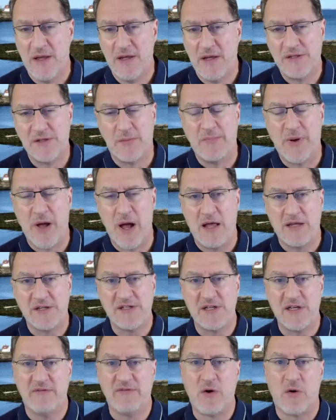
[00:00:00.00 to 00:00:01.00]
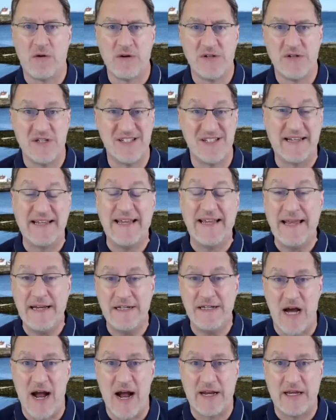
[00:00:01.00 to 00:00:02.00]
So policy, of course, is a key
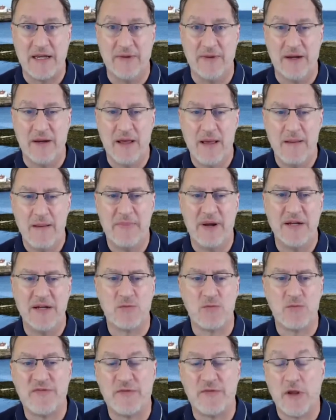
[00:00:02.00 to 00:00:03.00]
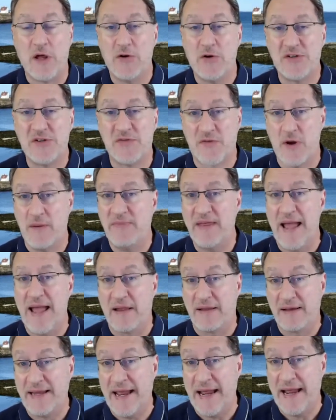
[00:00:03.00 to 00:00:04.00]
document, but it flows from the
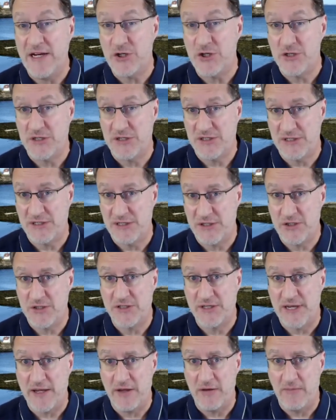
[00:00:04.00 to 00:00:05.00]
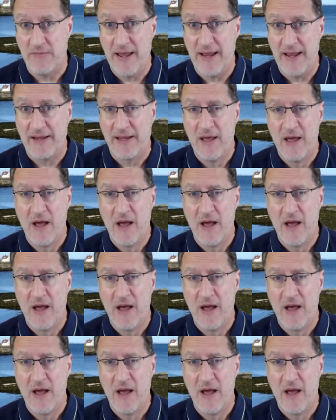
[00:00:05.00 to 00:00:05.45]
allocation decisions that you make.